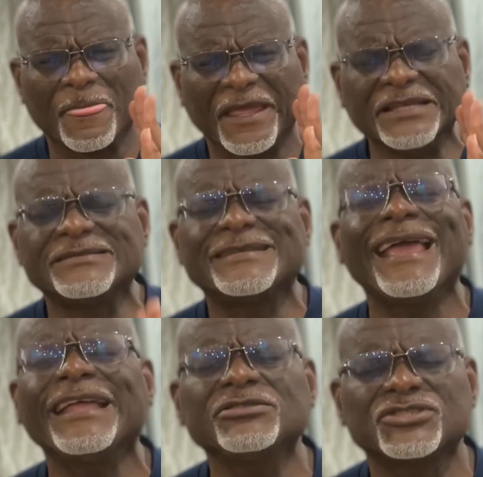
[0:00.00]

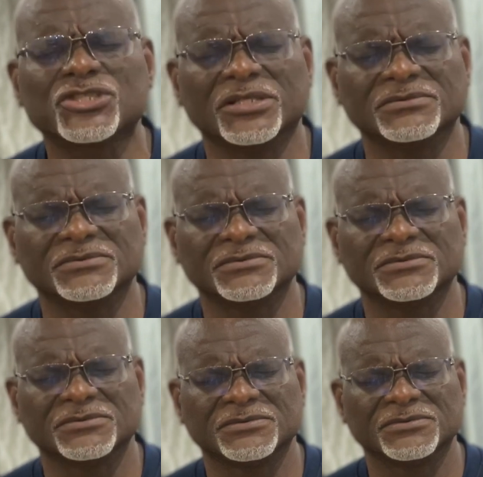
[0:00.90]
Intention,
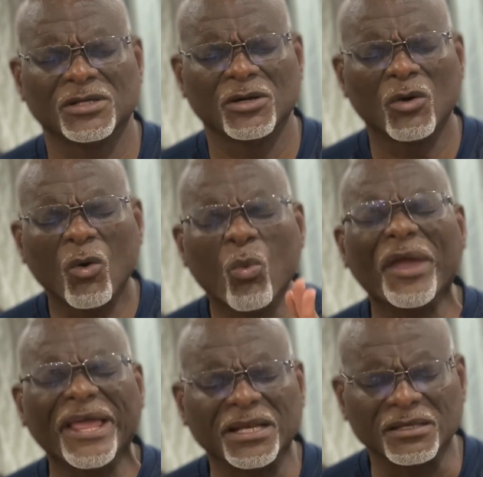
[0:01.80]

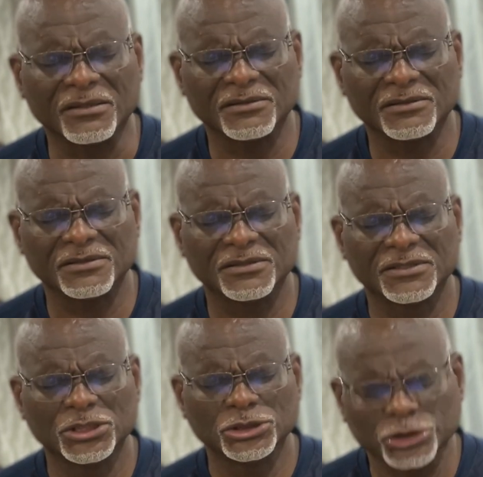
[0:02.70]
will,
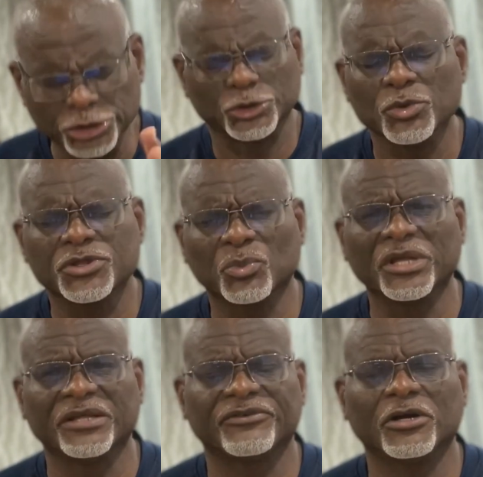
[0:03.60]
to do the
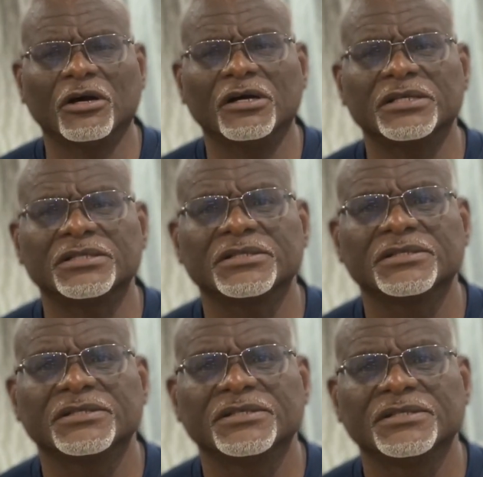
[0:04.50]
will of God.
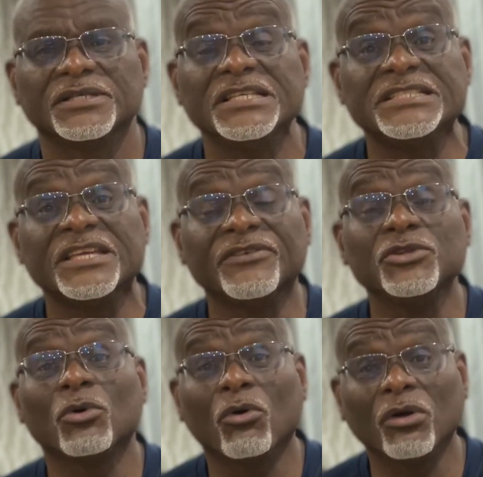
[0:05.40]
He's given
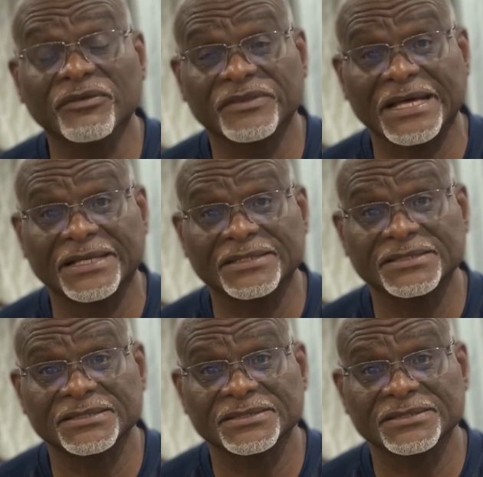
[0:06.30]
you all of that.